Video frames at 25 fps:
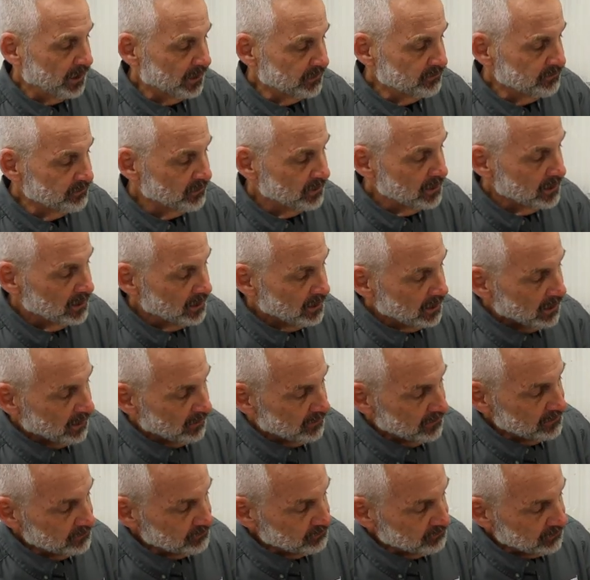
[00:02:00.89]
heads.
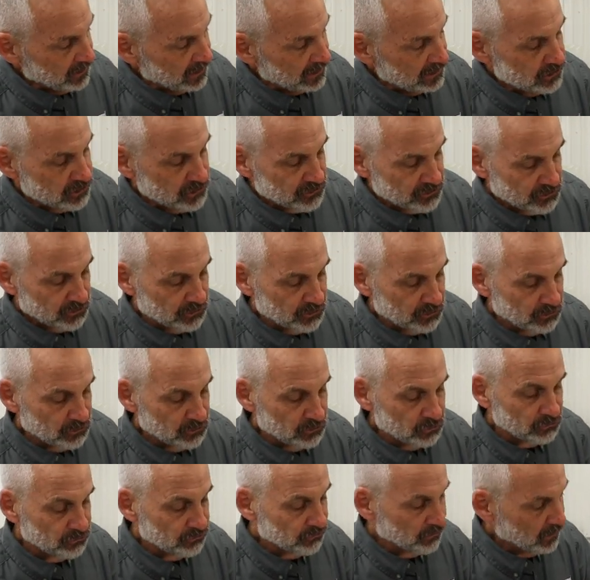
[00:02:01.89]
The stage
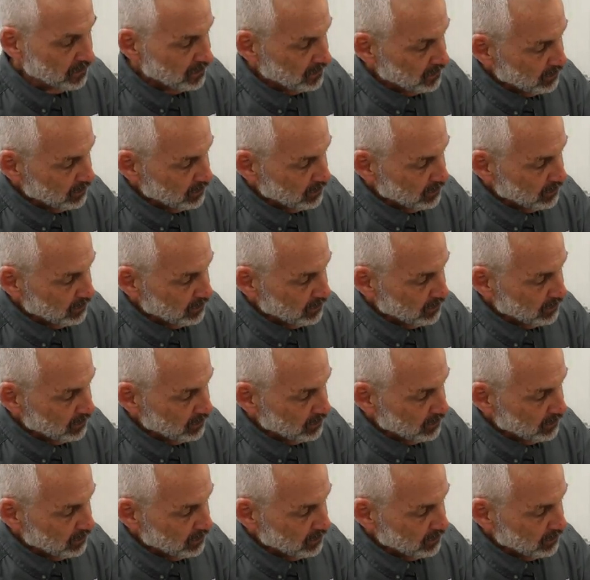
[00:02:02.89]
twos,